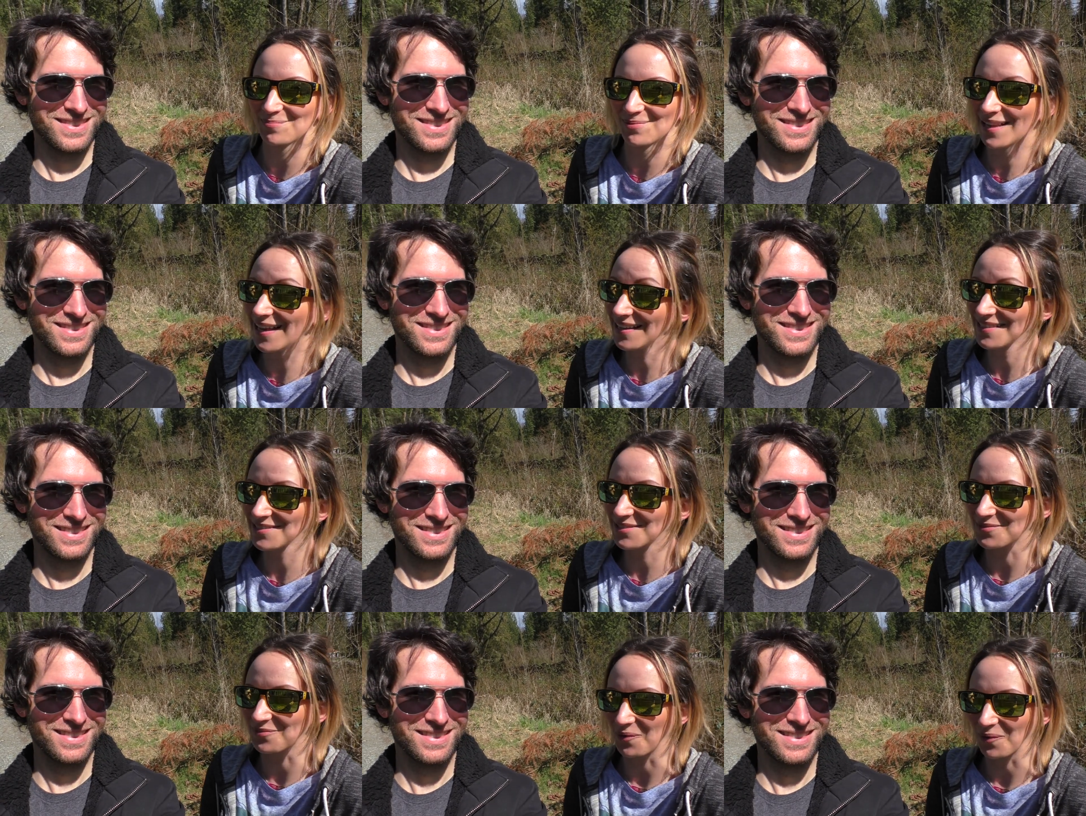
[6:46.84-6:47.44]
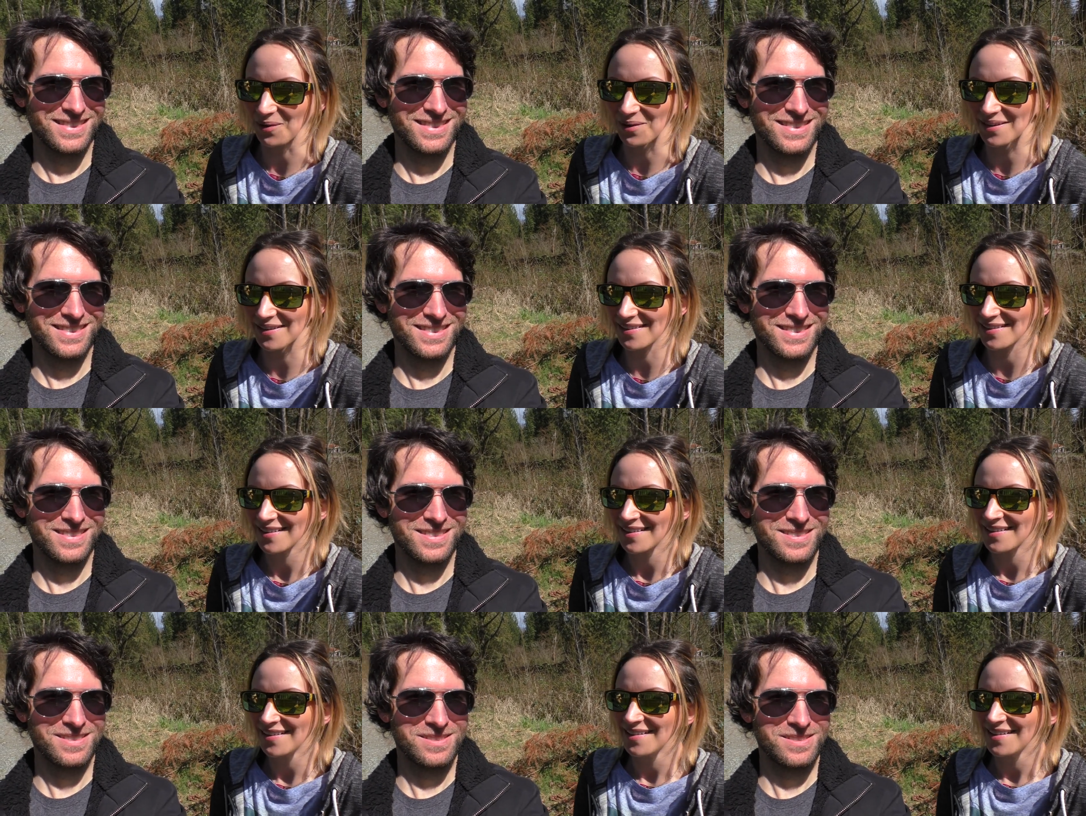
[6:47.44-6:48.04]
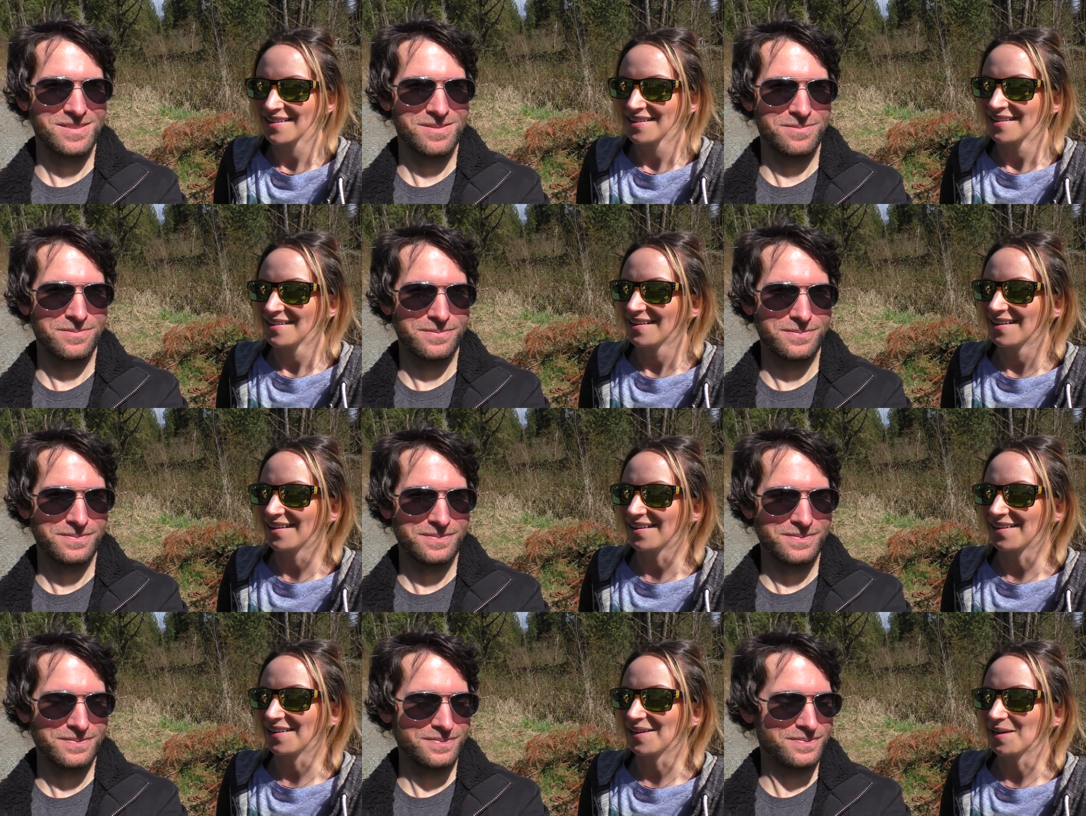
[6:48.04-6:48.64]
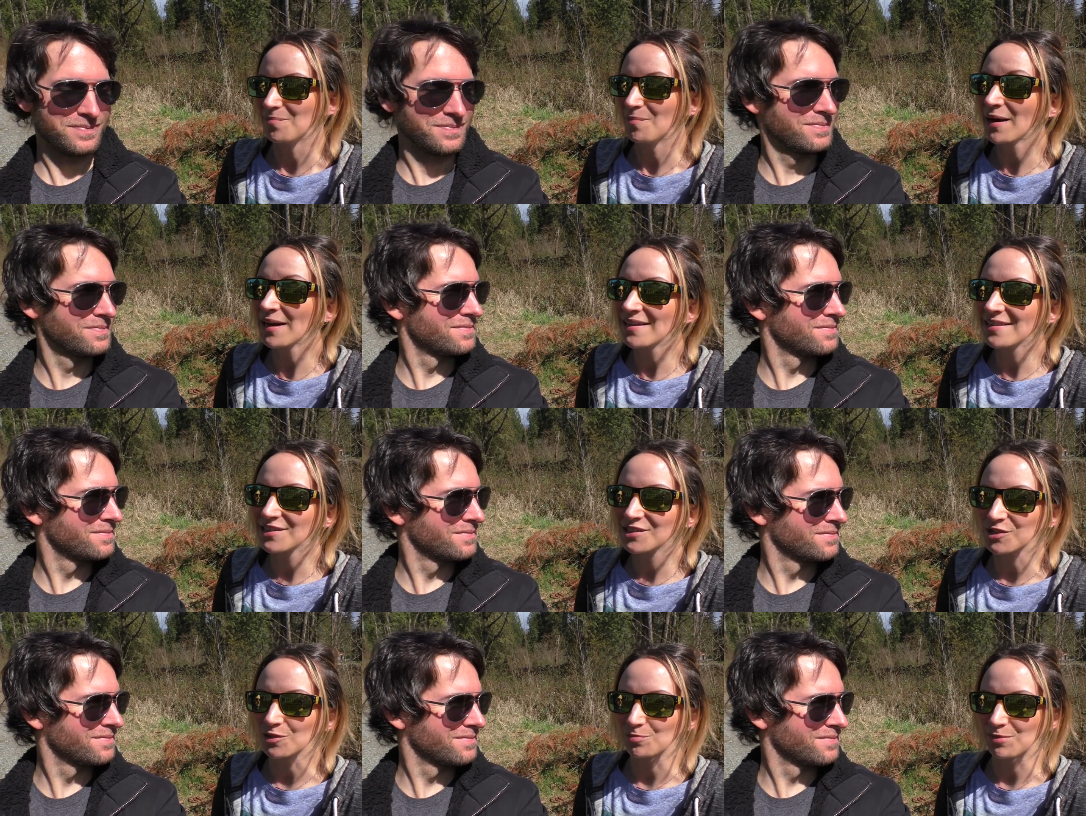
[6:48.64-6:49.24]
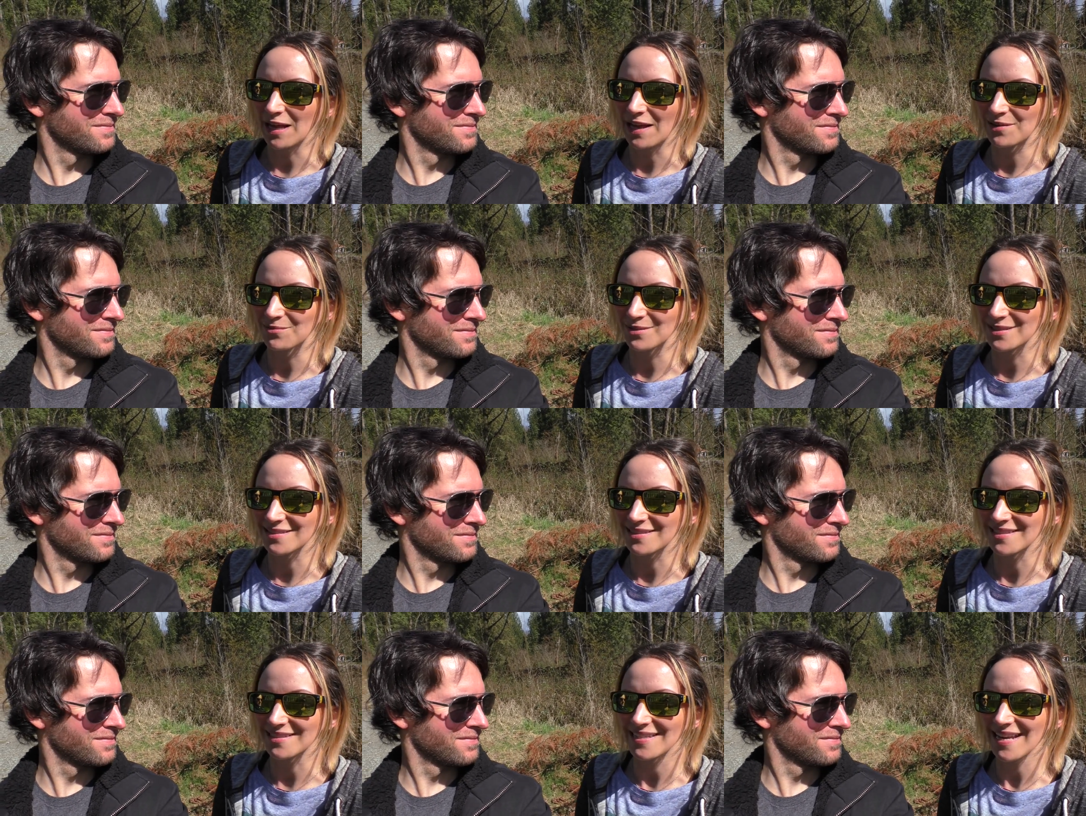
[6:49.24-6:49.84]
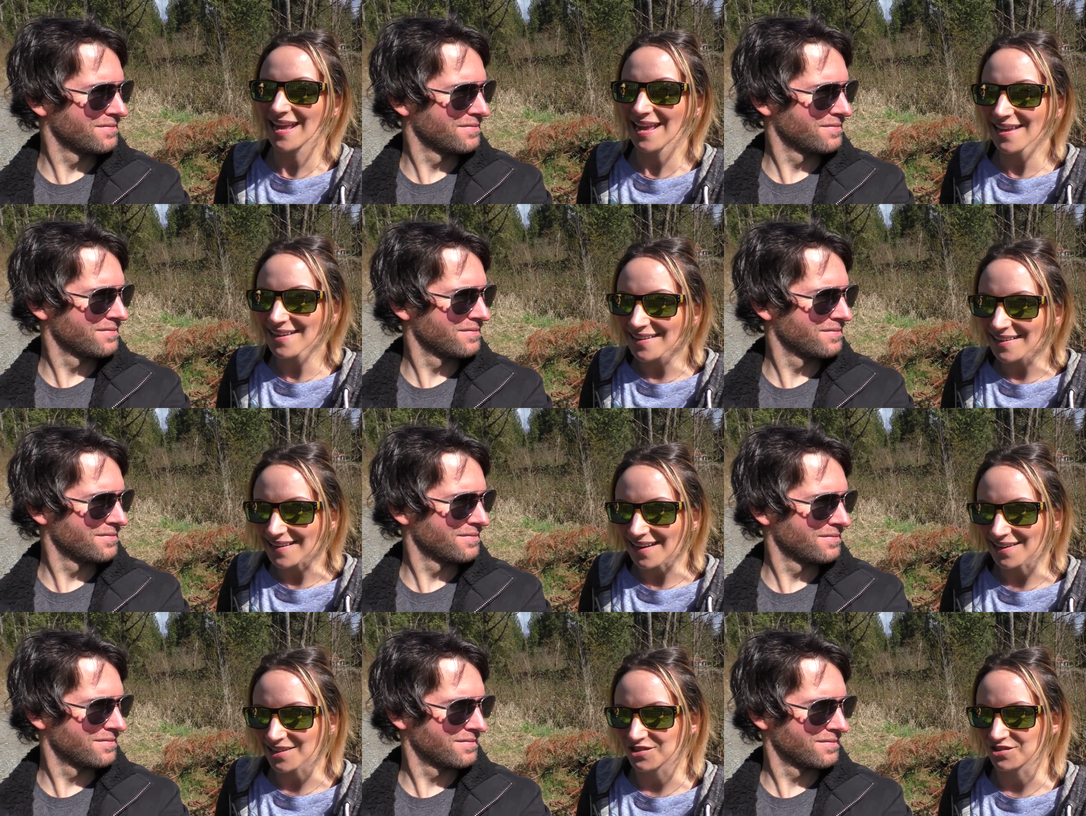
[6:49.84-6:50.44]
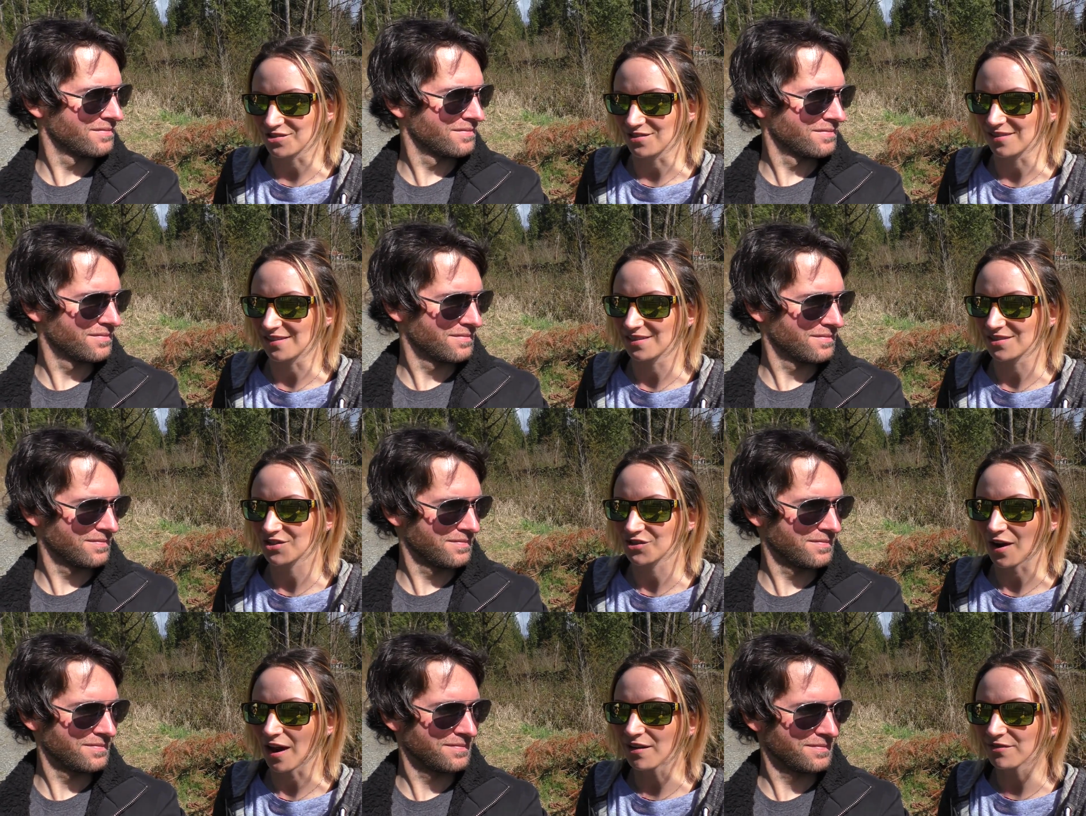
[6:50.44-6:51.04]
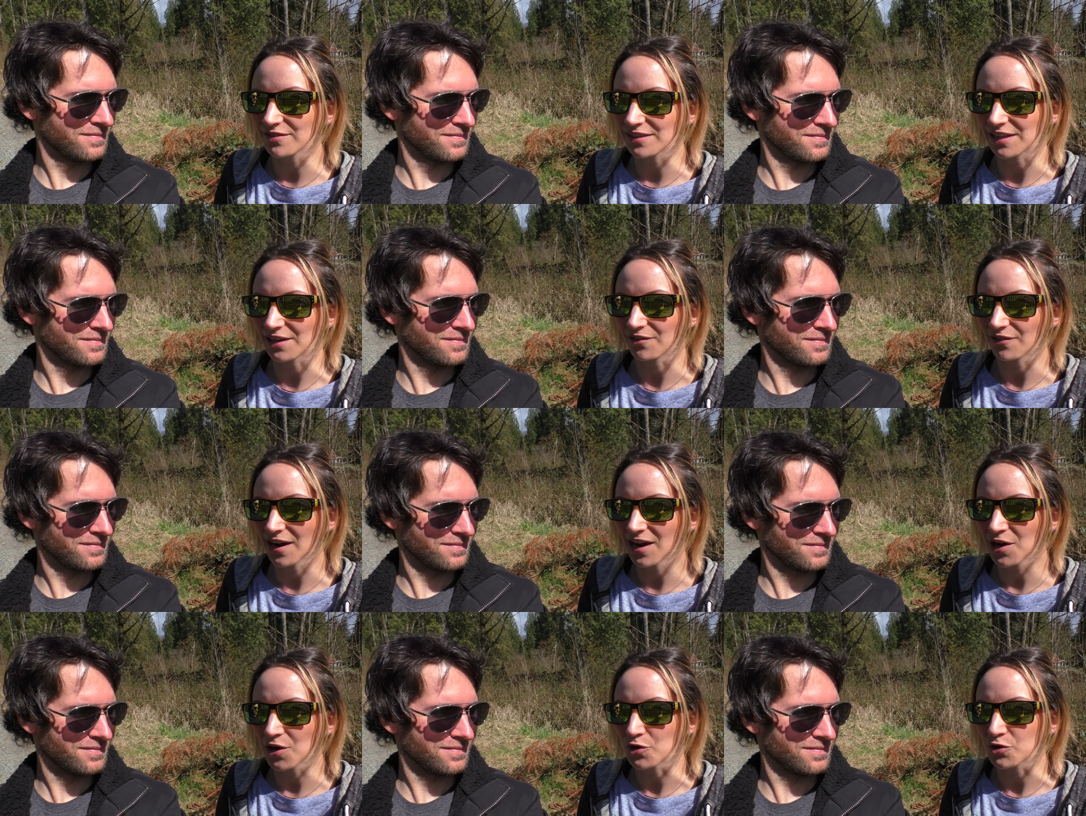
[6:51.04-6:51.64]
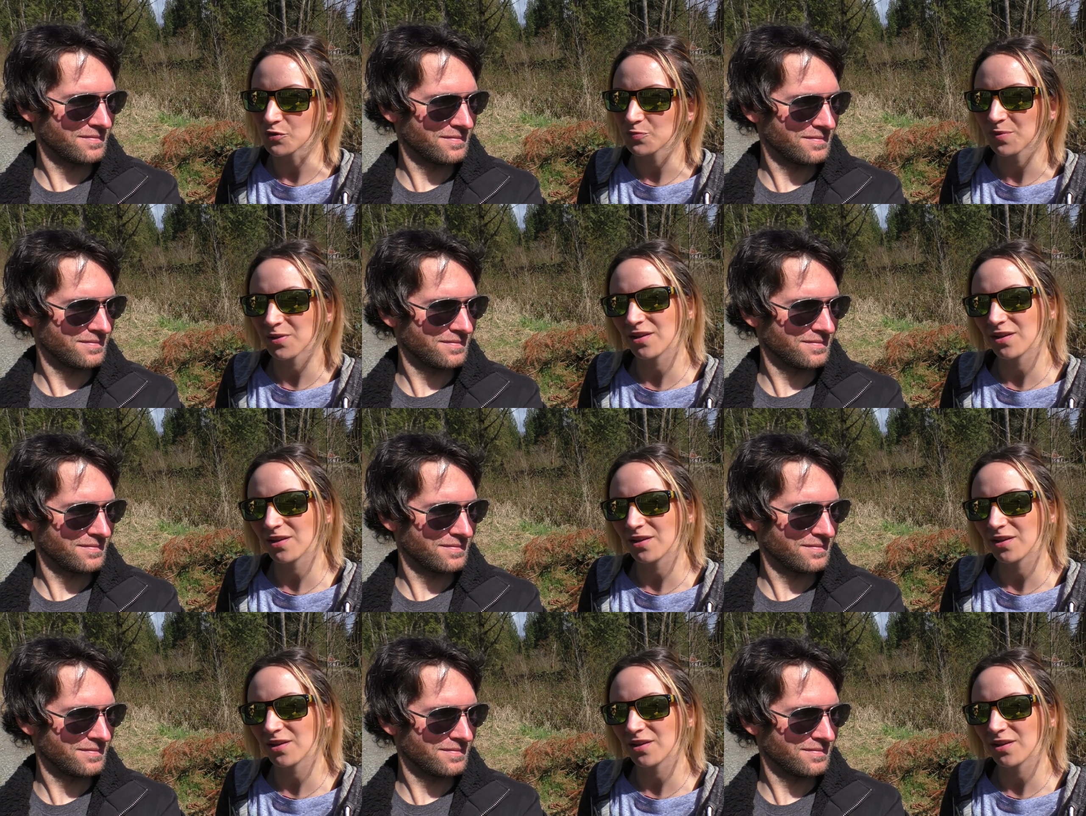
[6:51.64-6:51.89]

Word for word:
Speaker 1: plans for it. My initial plan was to take it actually, traveling around,